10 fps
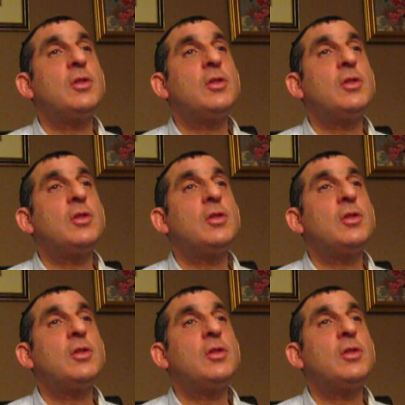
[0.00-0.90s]

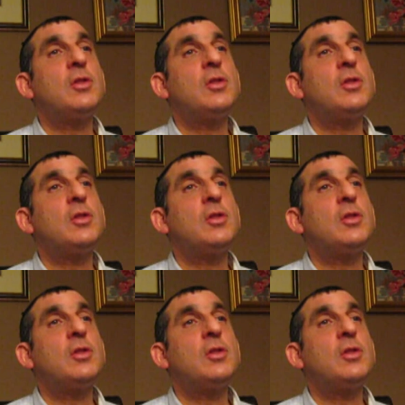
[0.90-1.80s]

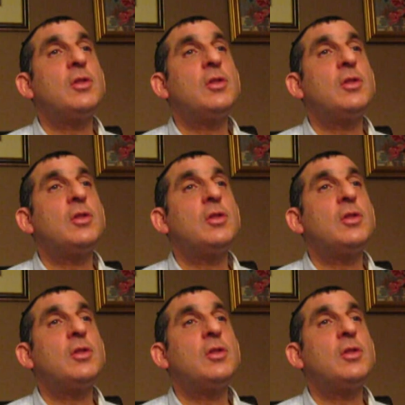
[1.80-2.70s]

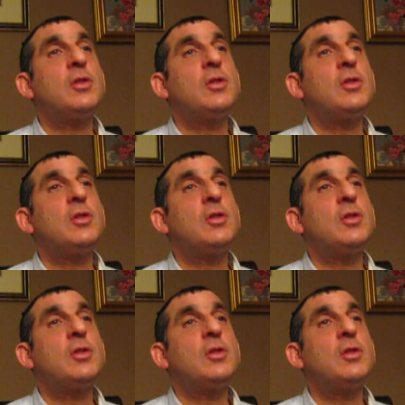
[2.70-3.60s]

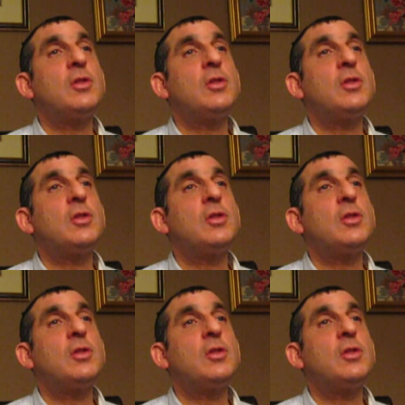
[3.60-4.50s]

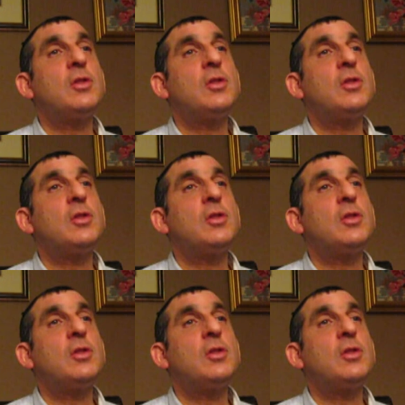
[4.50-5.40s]

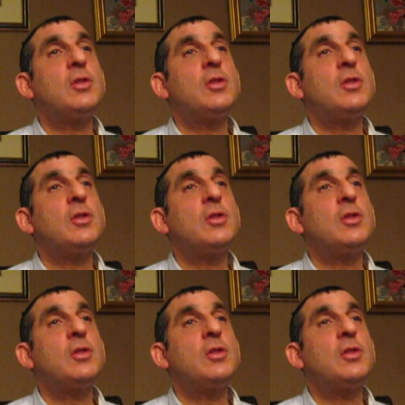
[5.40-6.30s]

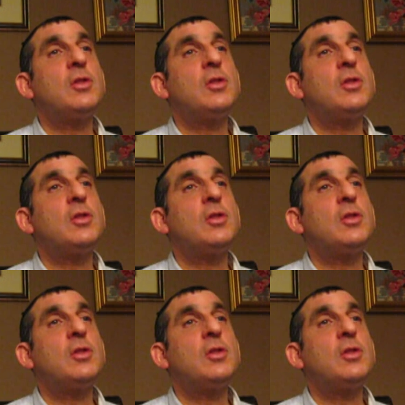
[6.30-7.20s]
The face doesn't move, so there is nothing to read.